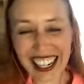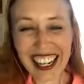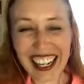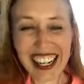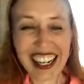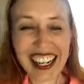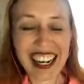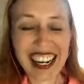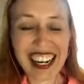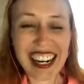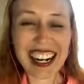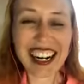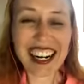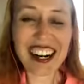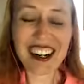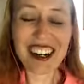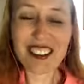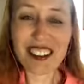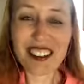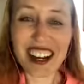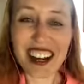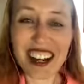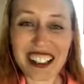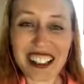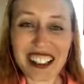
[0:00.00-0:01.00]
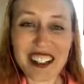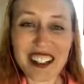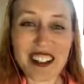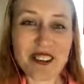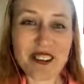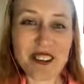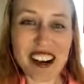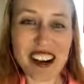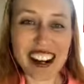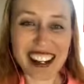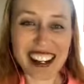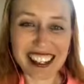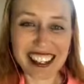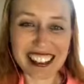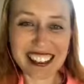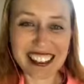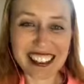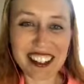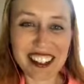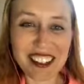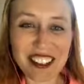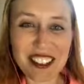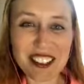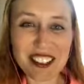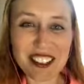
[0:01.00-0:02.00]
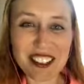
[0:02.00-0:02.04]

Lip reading: Oh, not in Hawaii. No, there's no